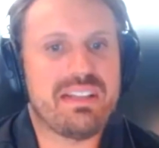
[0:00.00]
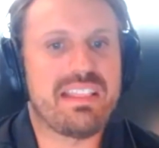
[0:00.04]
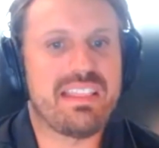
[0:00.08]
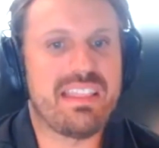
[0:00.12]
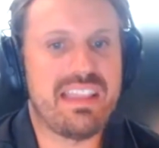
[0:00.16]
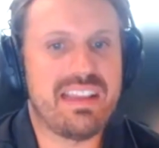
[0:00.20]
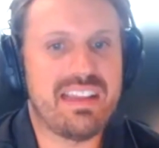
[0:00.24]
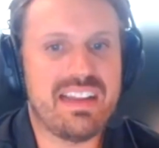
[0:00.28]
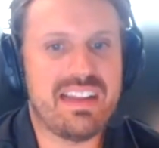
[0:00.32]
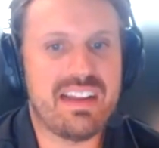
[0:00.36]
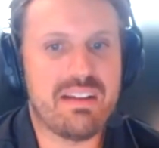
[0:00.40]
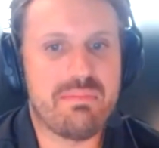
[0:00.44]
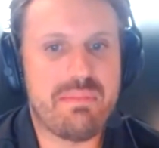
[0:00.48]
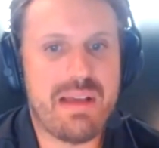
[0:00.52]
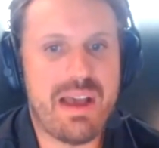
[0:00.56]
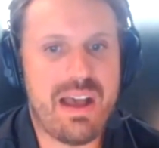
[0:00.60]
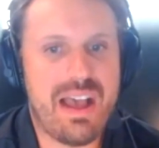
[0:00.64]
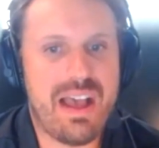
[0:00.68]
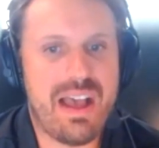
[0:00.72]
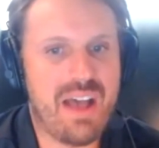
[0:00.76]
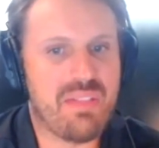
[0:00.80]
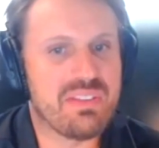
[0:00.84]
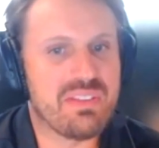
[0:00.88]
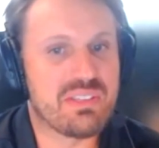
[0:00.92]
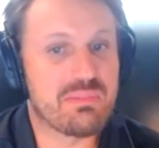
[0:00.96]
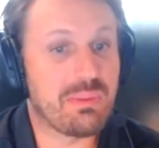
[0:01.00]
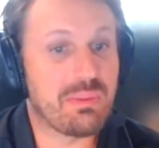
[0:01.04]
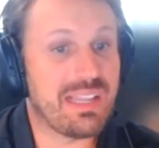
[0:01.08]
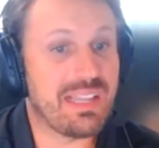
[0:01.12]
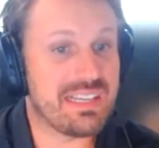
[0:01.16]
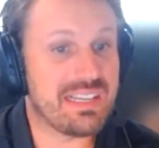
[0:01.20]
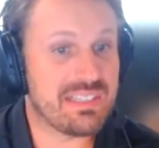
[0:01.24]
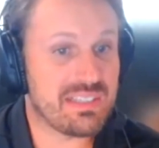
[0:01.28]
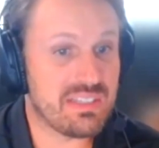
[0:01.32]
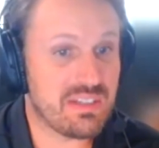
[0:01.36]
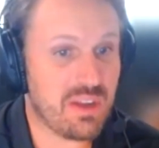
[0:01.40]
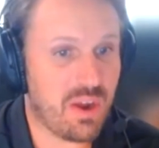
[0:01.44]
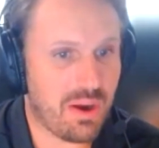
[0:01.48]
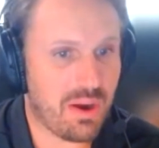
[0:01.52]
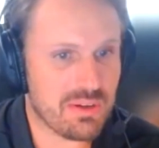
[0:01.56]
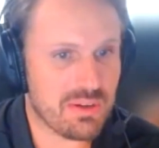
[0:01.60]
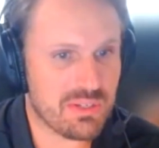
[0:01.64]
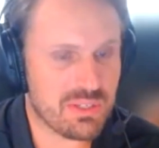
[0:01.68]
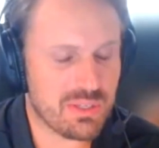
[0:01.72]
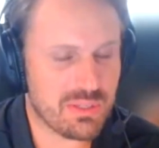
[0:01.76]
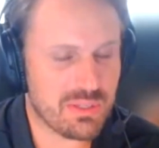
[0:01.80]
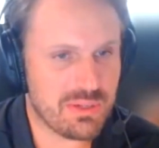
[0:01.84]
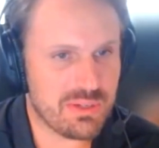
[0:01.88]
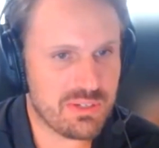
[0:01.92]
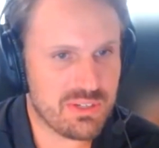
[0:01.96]
thinking about how this plays into our
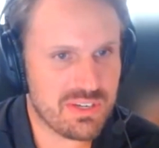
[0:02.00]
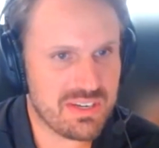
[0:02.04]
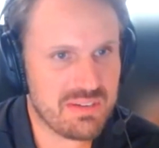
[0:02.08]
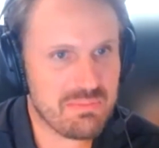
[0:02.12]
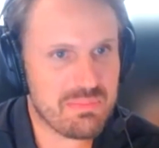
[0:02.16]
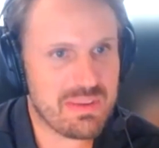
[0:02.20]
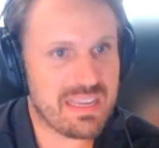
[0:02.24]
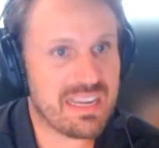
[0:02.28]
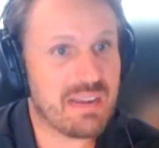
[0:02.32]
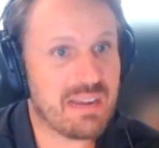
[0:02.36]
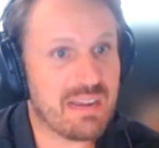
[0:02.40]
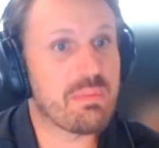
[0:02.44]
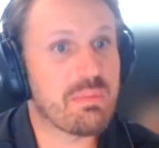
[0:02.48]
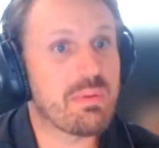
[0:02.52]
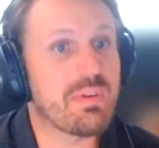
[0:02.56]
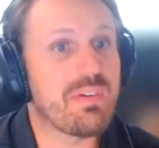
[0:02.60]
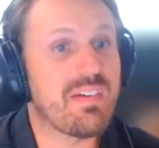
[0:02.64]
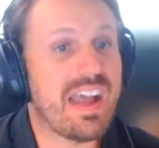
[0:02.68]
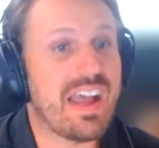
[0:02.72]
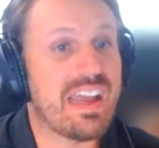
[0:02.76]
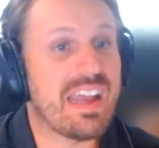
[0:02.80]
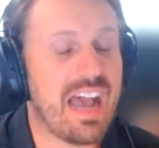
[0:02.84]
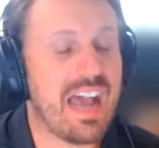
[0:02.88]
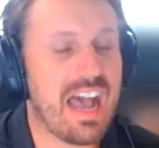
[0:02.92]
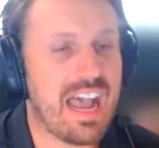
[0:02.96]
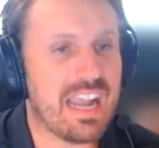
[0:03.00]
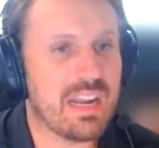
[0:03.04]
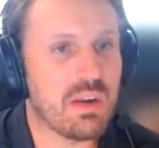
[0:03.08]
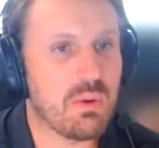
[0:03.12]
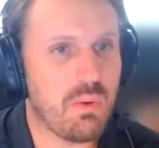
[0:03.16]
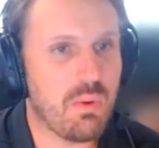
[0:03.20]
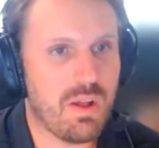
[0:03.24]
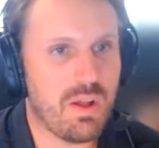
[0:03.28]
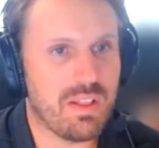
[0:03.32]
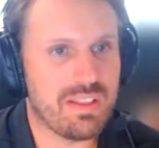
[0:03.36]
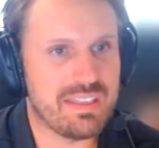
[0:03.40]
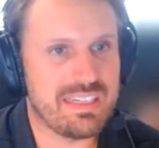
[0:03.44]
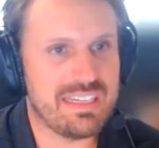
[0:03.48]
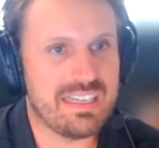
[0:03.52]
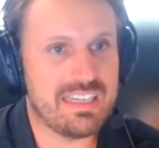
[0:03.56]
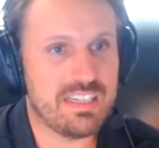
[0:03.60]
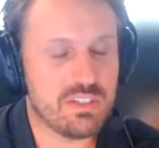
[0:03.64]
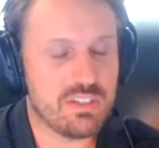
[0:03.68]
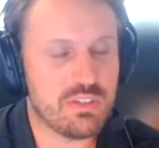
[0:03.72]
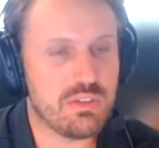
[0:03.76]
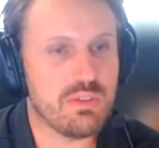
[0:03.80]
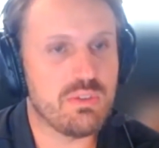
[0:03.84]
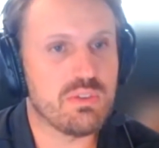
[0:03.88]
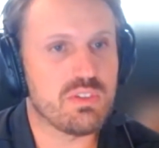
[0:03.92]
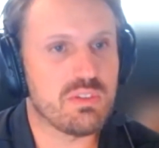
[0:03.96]
solution, being able to provide high quality,
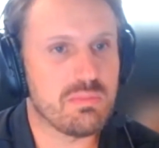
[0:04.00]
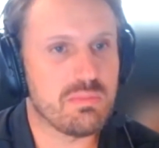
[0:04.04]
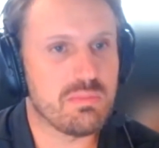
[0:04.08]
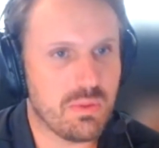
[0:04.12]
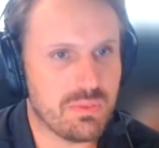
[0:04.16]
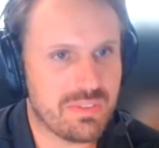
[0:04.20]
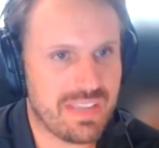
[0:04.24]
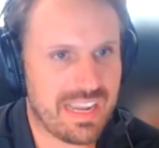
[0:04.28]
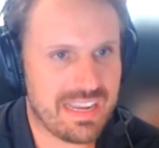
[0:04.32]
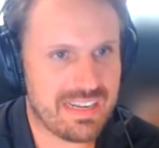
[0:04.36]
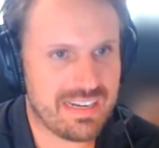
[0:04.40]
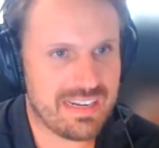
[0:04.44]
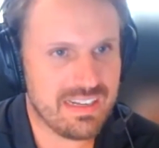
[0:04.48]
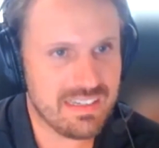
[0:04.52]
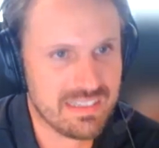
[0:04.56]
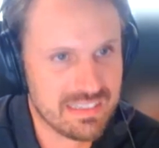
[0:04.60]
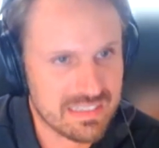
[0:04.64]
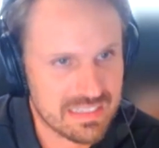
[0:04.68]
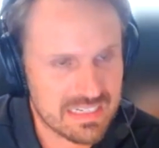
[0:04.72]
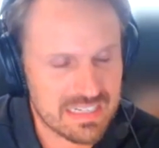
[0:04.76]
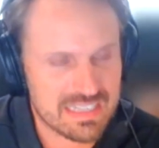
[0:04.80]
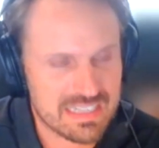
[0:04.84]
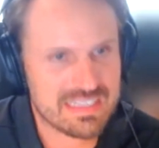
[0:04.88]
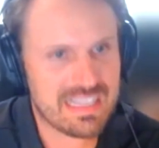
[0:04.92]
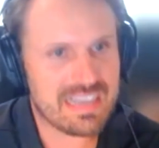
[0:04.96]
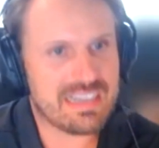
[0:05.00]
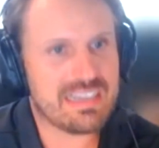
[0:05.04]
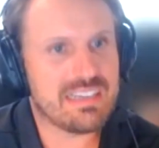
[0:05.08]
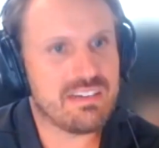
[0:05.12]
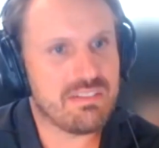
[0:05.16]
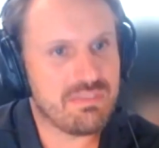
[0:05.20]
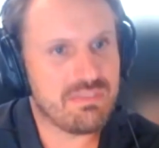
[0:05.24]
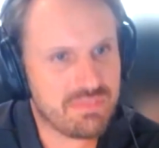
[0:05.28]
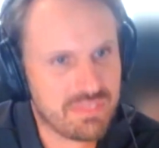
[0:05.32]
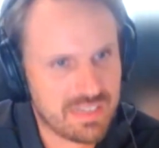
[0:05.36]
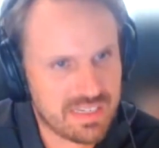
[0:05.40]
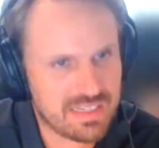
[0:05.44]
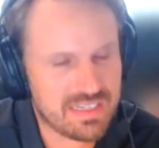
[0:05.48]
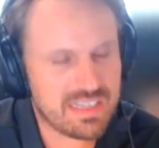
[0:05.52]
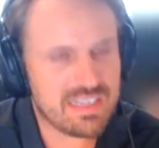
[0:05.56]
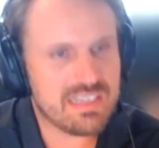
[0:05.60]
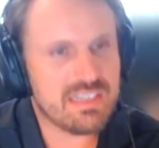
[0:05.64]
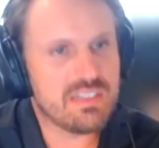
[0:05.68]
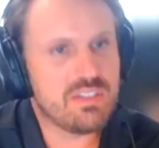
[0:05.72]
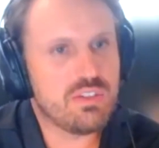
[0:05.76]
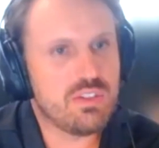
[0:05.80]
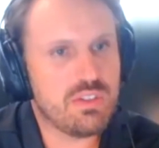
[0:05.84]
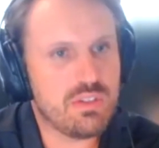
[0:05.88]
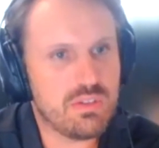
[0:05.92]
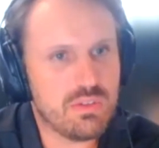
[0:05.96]
usable data that can feed
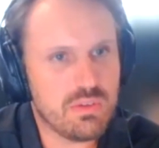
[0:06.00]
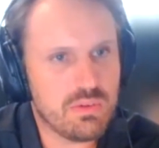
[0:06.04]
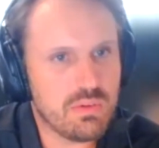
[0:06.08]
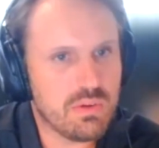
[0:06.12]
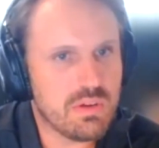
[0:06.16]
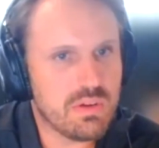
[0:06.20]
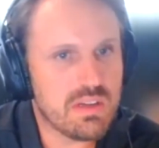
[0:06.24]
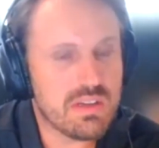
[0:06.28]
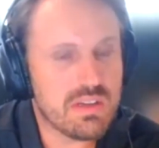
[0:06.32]
into